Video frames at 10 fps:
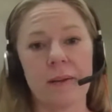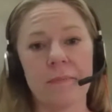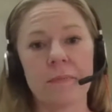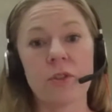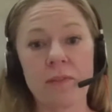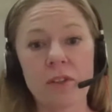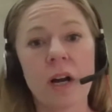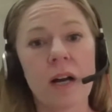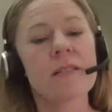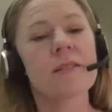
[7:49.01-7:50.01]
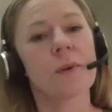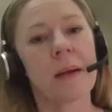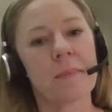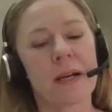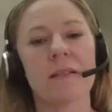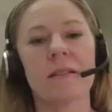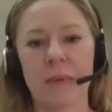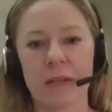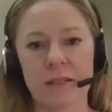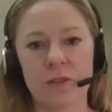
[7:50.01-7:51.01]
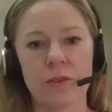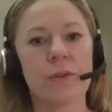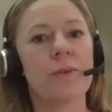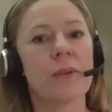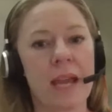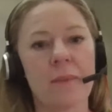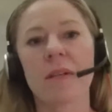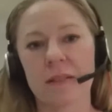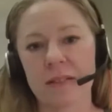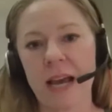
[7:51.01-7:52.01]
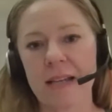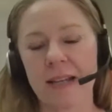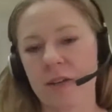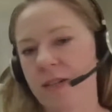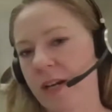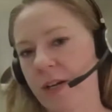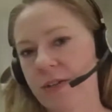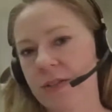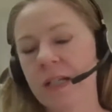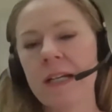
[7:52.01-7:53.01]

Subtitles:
travel costs for my parents and my sister who came as caretakers.